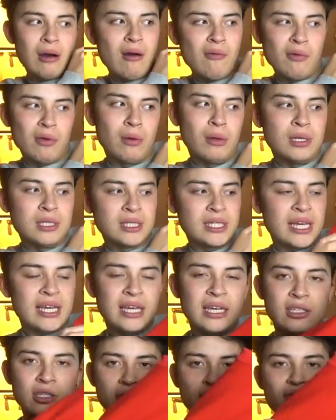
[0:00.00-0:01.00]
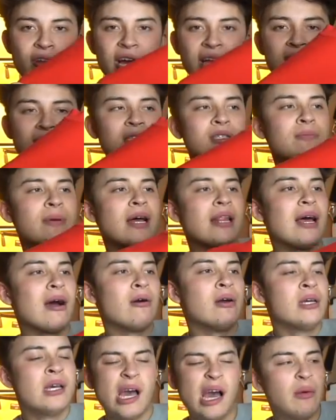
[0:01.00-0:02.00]
however you want to say it, just red spell
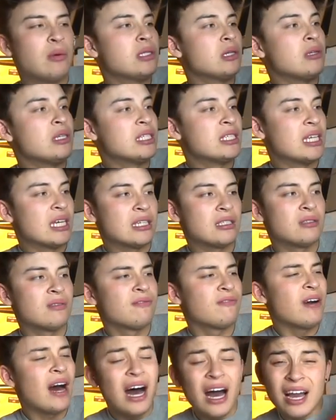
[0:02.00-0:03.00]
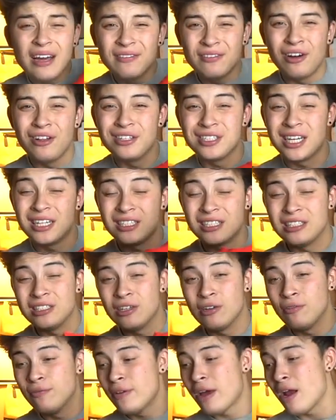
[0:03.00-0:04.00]
out, and it was only six, $5 actually,
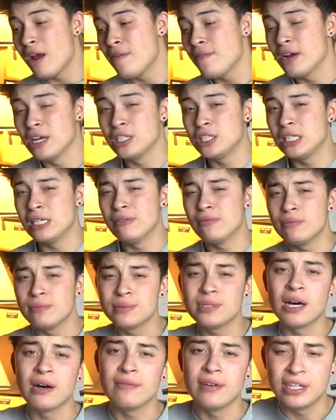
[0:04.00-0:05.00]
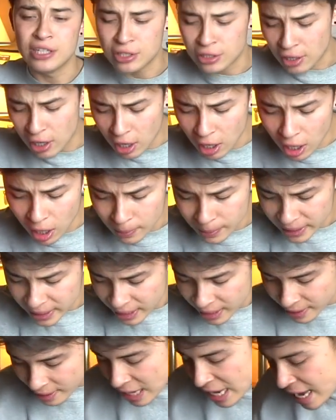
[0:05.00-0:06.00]
so very, very cheap from Salvation Army.